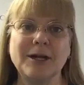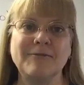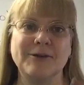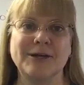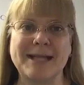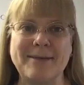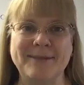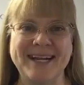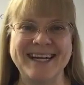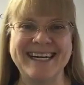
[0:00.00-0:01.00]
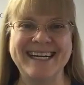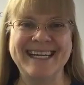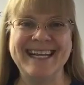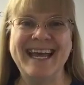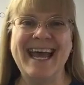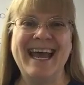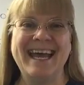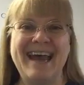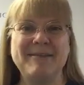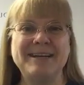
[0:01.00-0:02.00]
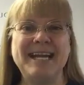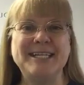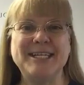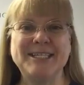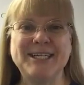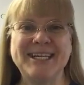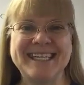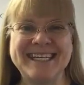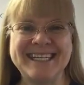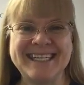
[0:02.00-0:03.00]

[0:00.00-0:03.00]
going to feel a lot better. Have a good day, Ginger.